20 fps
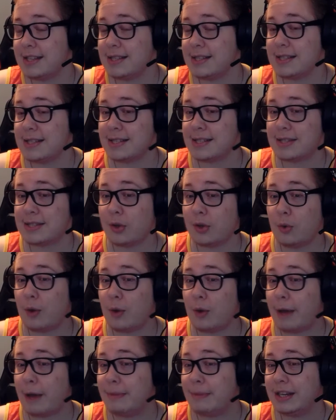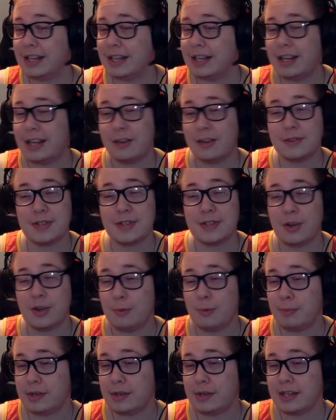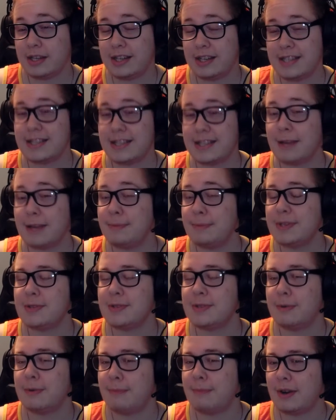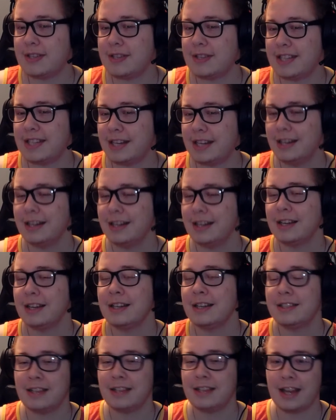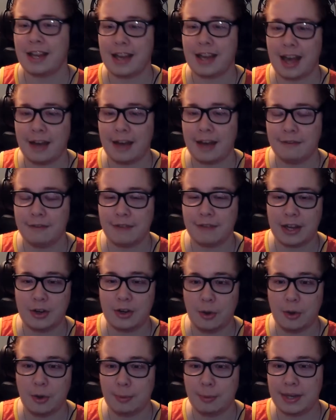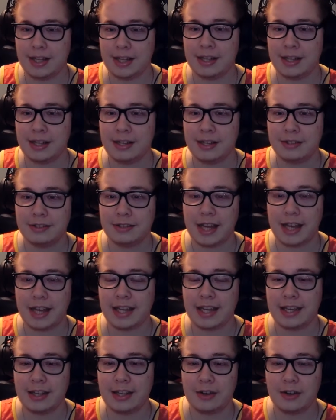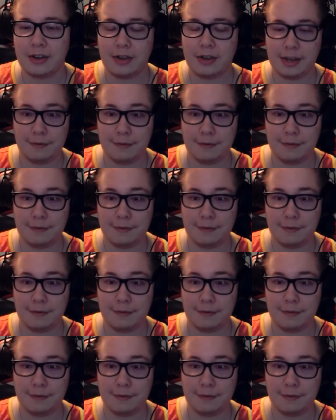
So, I mean, here's hoping. Because that'd be so embarrassing to, like, have, like, nobody like it, or, like,